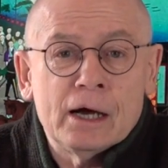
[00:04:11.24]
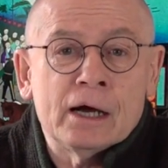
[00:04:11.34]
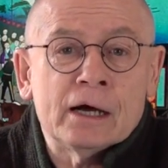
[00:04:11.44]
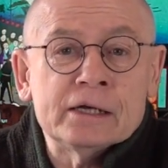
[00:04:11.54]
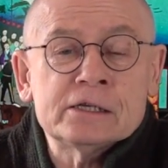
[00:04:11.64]

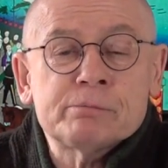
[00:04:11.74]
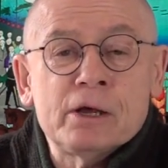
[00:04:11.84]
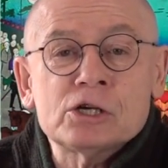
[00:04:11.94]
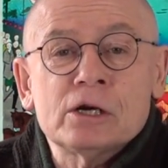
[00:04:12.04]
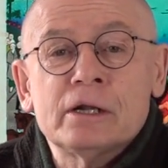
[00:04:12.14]

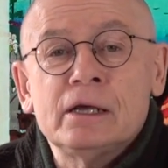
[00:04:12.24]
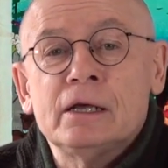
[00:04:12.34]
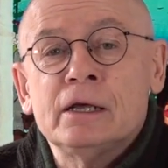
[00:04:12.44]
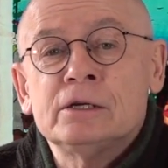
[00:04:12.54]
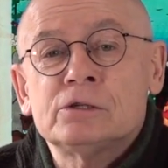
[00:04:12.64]

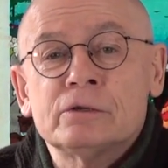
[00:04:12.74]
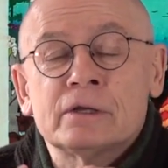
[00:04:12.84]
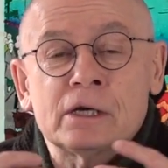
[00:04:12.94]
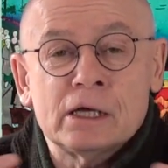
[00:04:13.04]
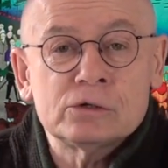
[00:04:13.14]
especially into the
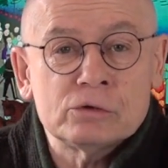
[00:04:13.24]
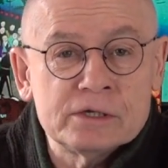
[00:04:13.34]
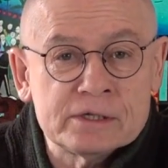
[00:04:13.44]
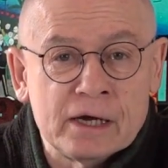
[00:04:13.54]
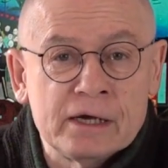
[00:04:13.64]

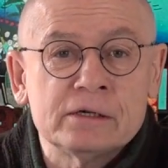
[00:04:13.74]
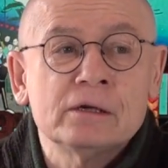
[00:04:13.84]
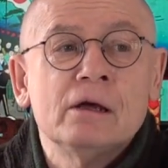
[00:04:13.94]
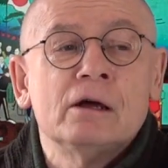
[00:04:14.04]
countryside,